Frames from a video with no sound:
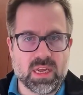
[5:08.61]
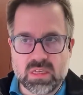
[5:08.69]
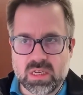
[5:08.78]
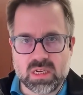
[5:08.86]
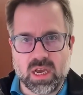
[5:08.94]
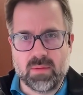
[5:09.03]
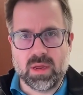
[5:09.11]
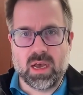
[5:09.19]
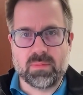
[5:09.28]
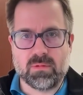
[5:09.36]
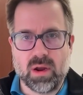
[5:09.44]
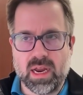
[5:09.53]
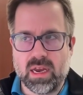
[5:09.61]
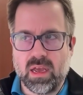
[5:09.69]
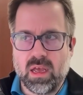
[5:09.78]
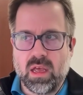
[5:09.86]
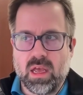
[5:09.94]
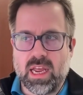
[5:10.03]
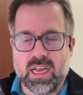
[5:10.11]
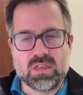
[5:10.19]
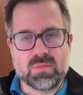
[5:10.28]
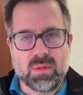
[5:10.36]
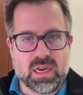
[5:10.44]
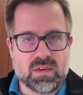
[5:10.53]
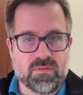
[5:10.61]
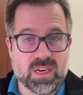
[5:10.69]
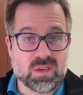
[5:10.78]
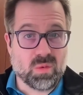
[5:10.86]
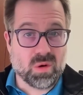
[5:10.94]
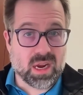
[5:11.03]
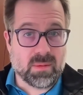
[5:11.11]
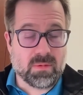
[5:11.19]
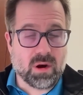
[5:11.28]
is it time to upgrade? Is my device working